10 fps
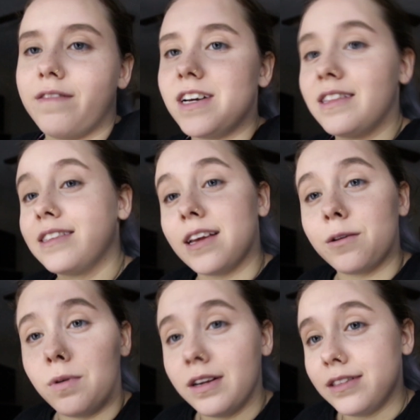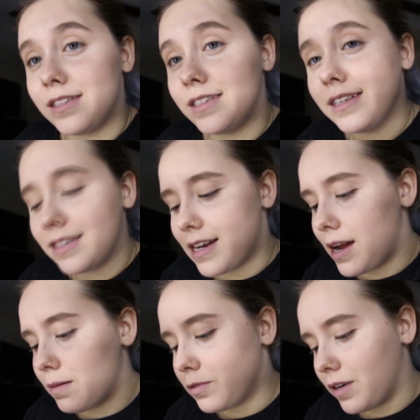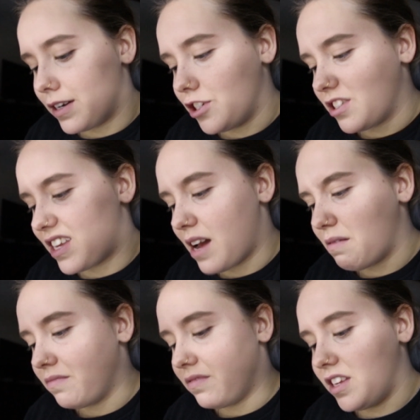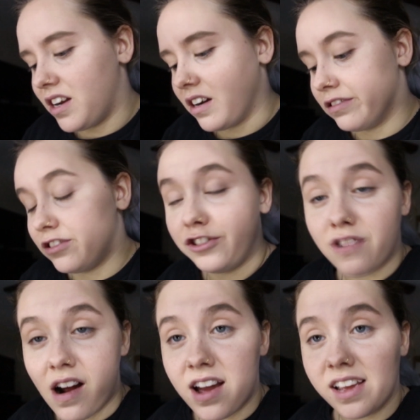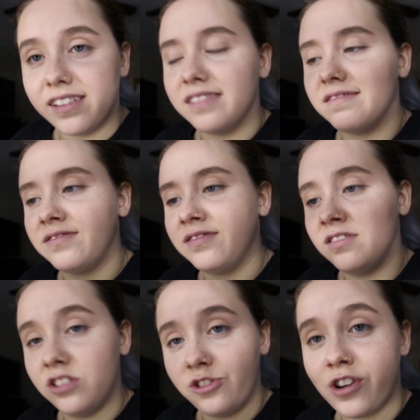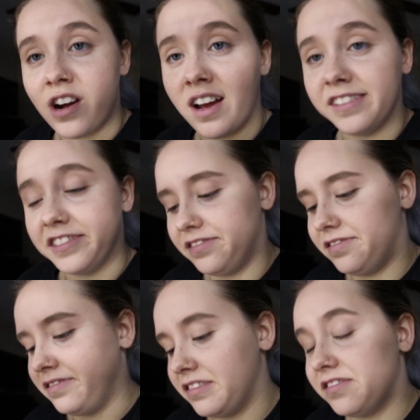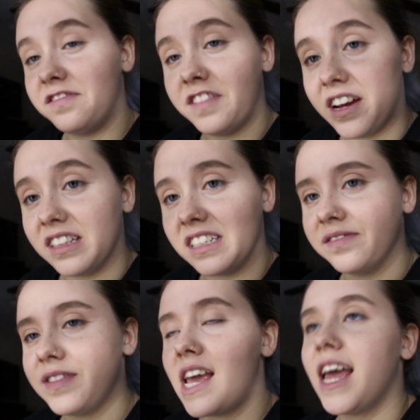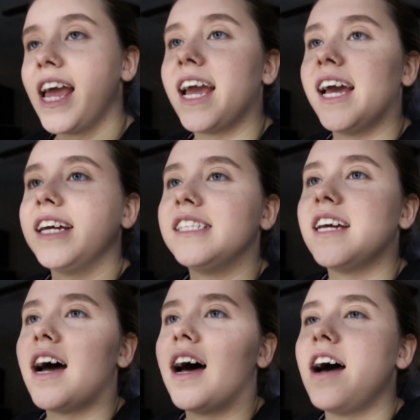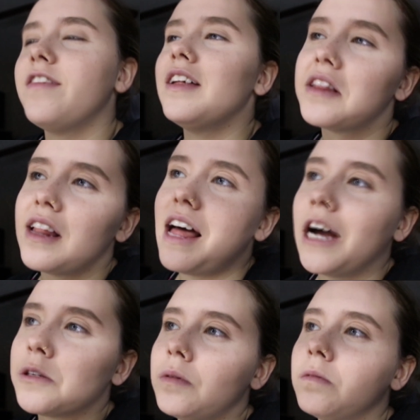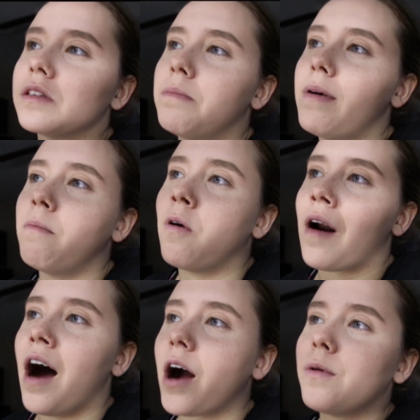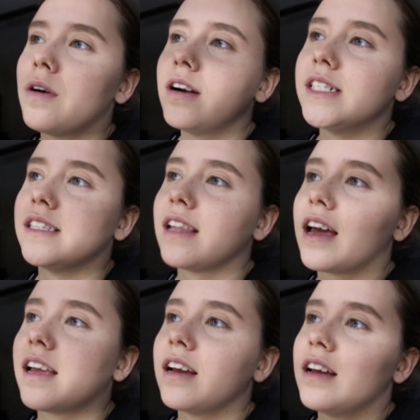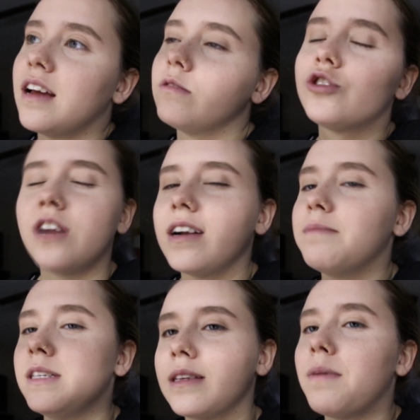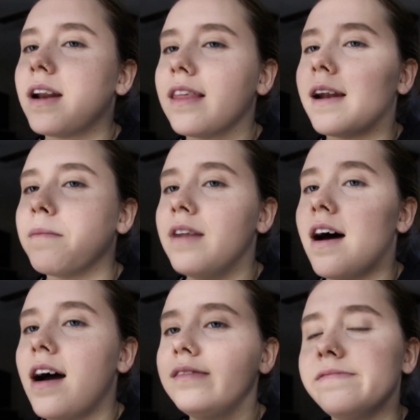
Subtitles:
I've done this like what, 6 times where I just kept, you know, trying and failing. And I feel like the last one was a bit more awkward and like I was trying to be somebody that I'm not.